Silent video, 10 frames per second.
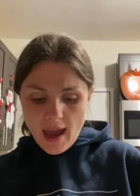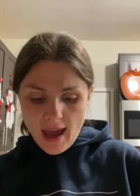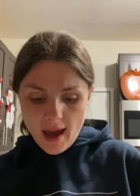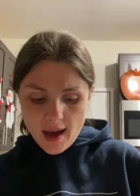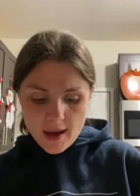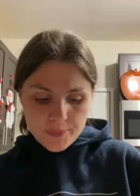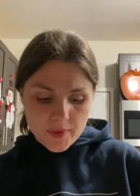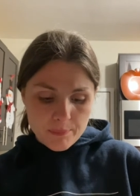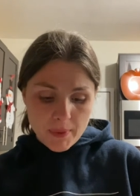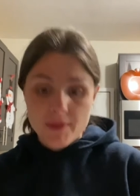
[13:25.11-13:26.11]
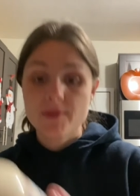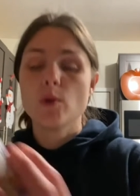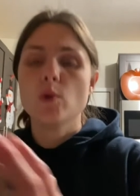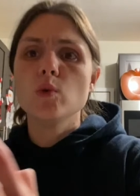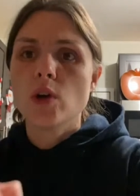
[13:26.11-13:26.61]
Um, but,
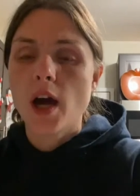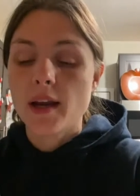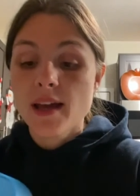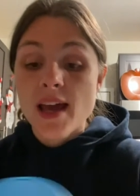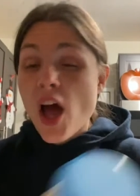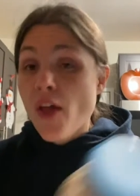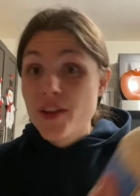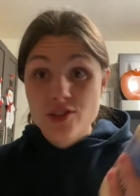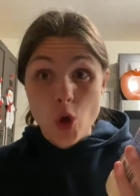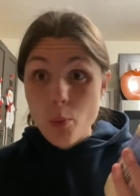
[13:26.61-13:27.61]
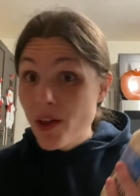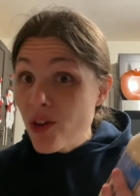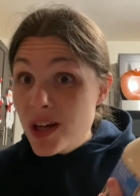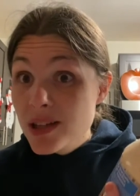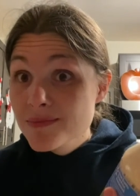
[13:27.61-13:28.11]
oh God, there's no
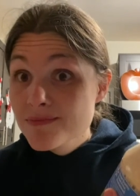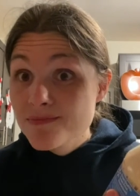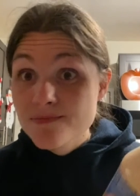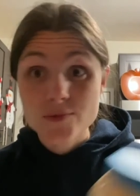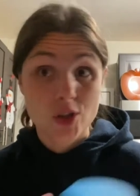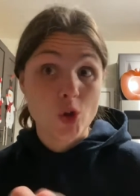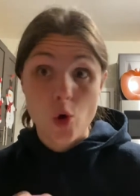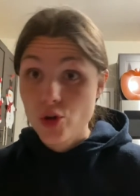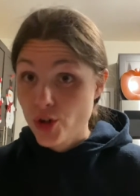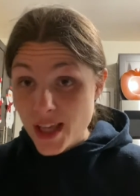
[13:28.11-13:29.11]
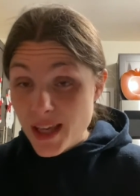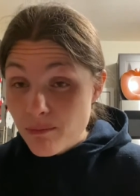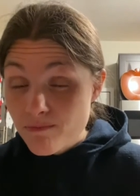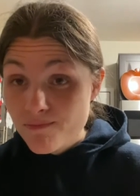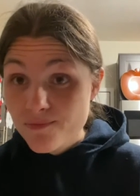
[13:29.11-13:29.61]
milk, there's no cream,
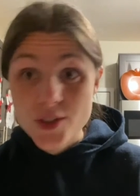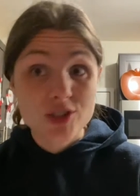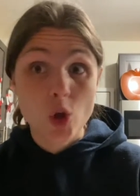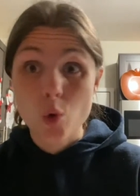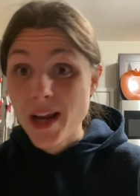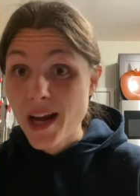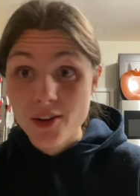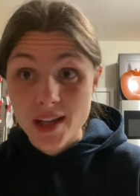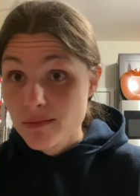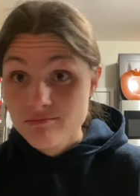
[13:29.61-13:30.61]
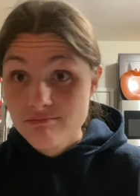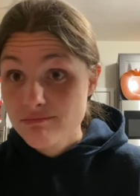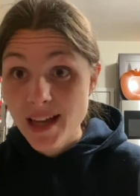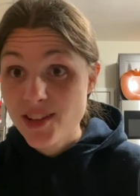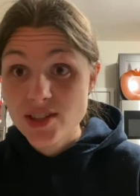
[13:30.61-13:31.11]
there's no dairy.
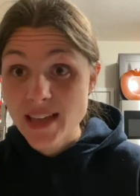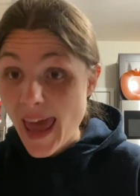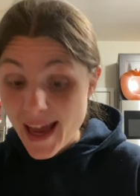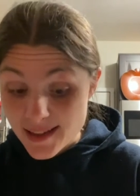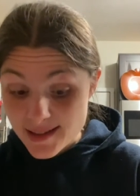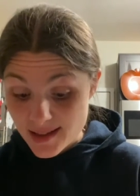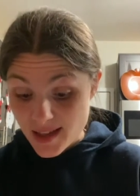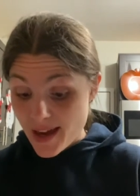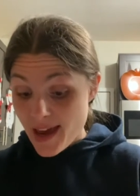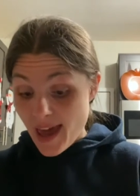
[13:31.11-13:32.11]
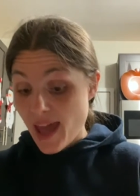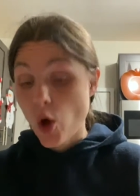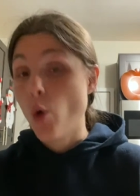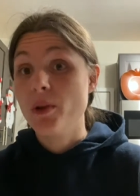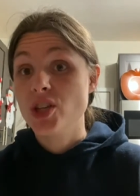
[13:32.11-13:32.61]
It's just eggs and a
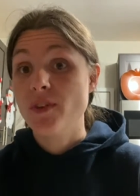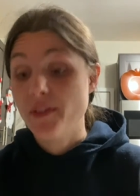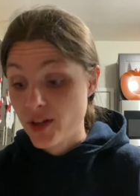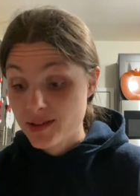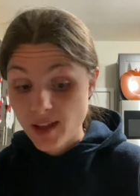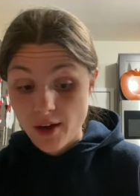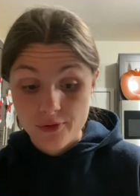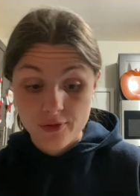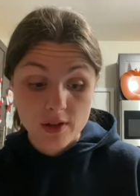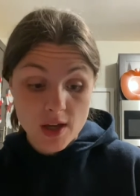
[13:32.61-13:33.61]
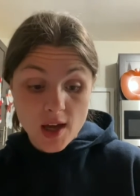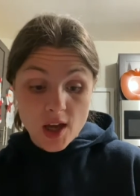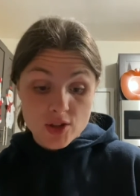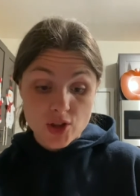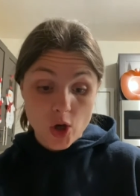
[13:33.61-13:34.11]
whole bunch of other stuff.
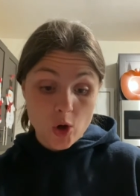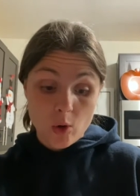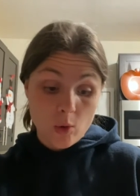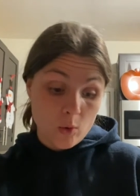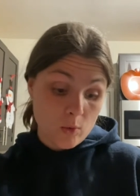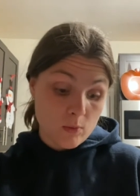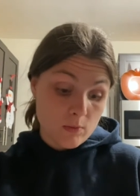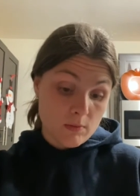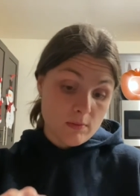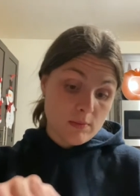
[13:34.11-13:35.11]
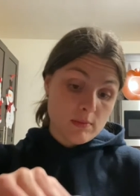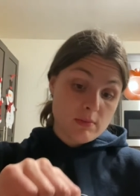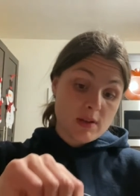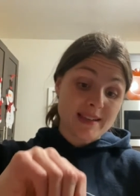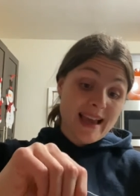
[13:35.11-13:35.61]
So,
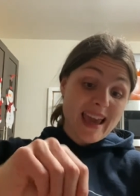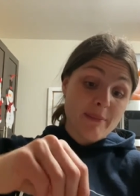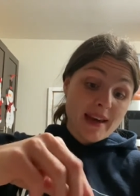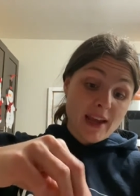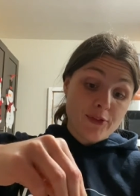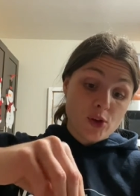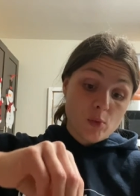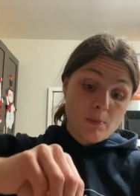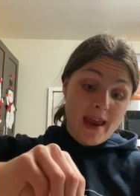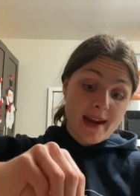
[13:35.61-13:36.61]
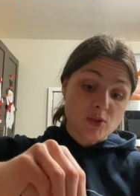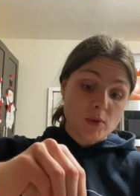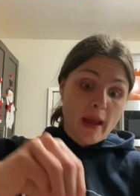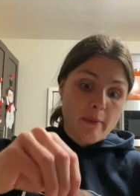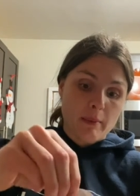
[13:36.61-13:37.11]
because I gave my nephew mayonnaise
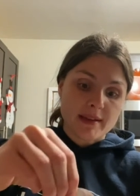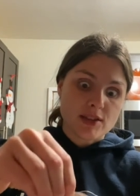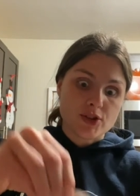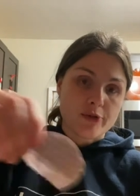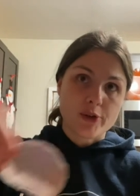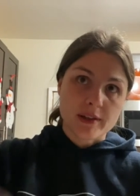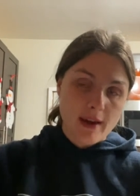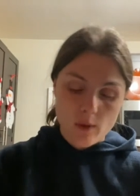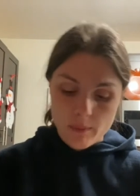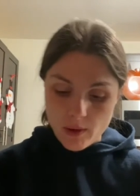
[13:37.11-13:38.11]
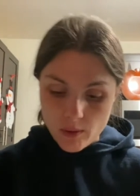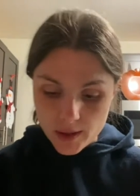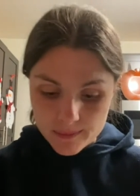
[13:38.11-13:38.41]
one time and my sister freaked out about it.